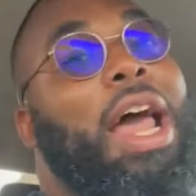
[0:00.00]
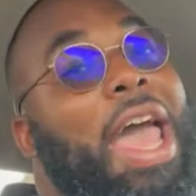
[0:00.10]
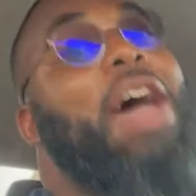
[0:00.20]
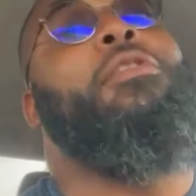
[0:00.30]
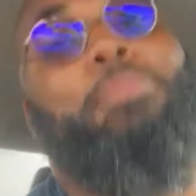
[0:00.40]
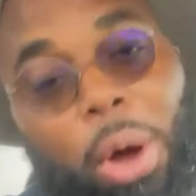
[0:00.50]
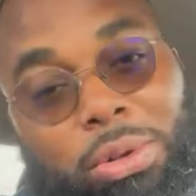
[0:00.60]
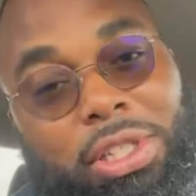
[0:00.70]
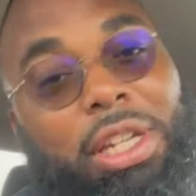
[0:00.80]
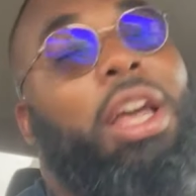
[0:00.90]
that I haven't
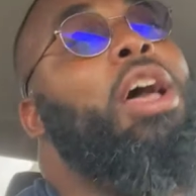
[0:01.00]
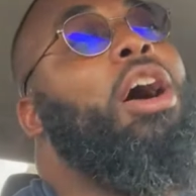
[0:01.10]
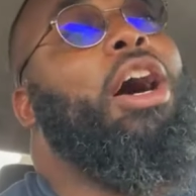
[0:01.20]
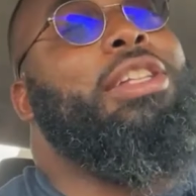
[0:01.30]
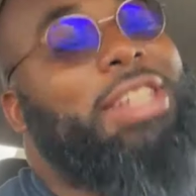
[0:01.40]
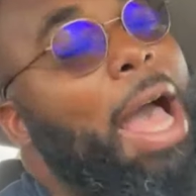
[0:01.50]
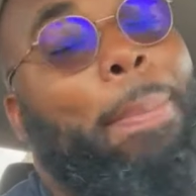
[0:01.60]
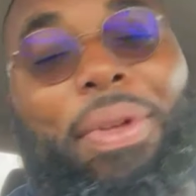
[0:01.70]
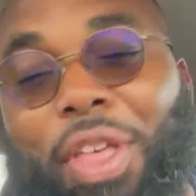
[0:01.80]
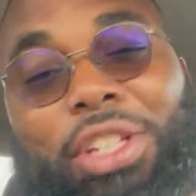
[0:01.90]
posted, a
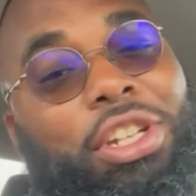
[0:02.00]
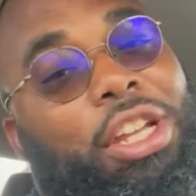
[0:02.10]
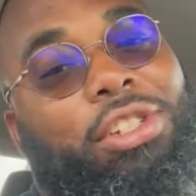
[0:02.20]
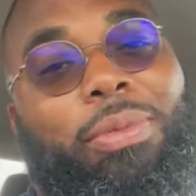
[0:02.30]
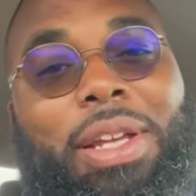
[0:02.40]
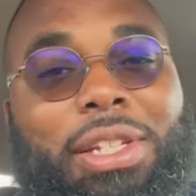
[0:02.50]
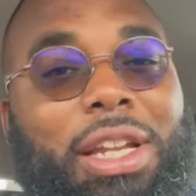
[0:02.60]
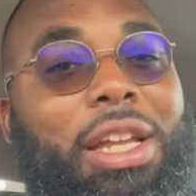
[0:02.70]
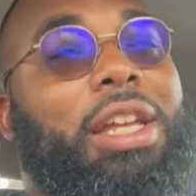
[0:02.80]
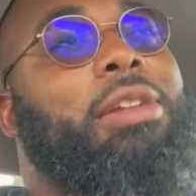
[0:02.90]
topic that you're
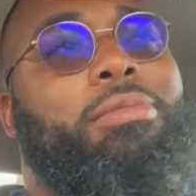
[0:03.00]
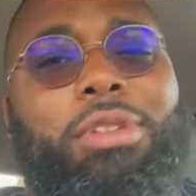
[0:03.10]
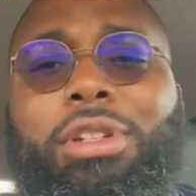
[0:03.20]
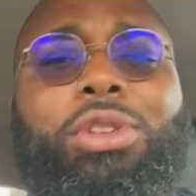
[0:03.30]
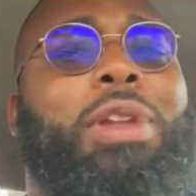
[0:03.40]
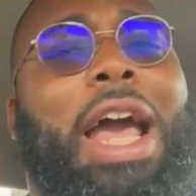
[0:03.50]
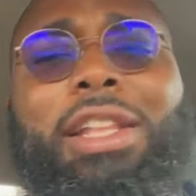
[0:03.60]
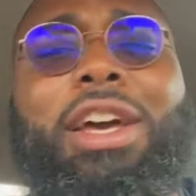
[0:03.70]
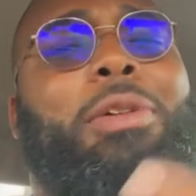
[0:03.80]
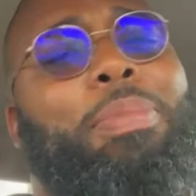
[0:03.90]
interested in, do
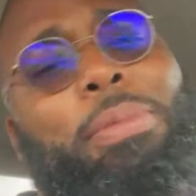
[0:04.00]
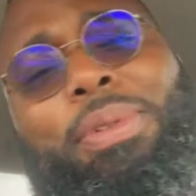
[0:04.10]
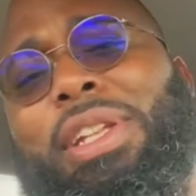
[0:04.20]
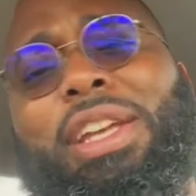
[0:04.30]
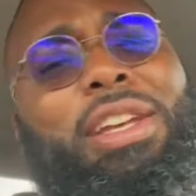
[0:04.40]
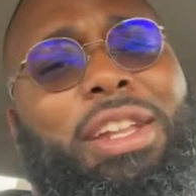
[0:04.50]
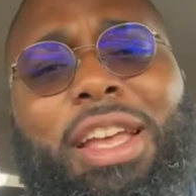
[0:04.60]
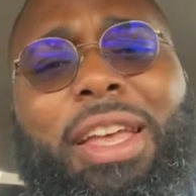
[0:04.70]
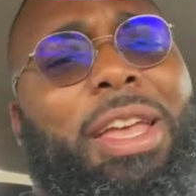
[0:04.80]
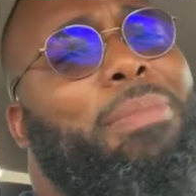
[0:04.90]
like the other people did.
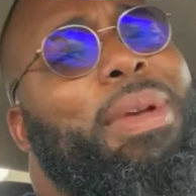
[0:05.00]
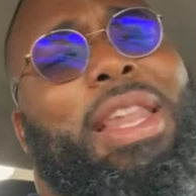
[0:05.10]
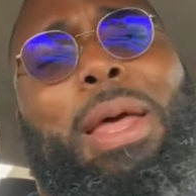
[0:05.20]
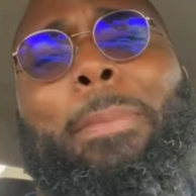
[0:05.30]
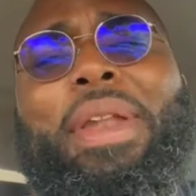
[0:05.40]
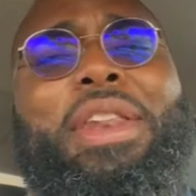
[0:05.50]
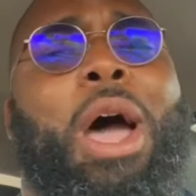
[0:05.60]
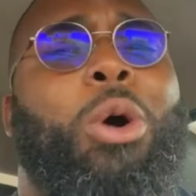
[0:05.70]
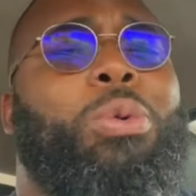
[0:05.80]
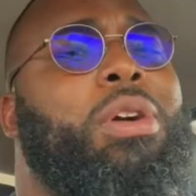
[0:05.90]
Hit me and let me
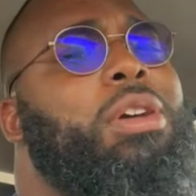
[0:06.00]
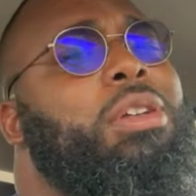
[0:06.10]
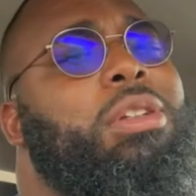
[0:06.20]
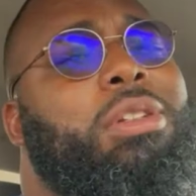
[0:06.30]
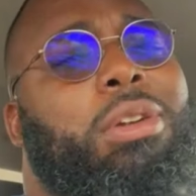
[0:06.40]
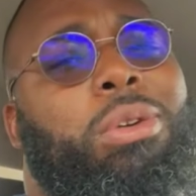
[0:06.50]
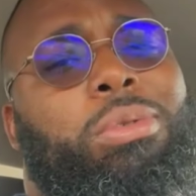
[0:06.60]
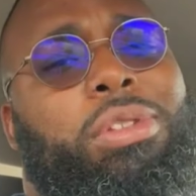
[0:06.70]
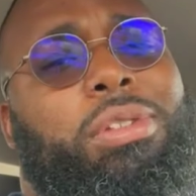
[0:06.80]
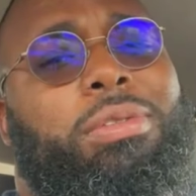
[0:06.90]
know.
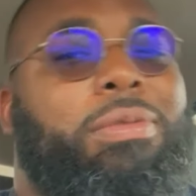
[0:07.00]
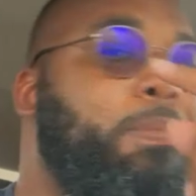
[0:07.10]
Deuce.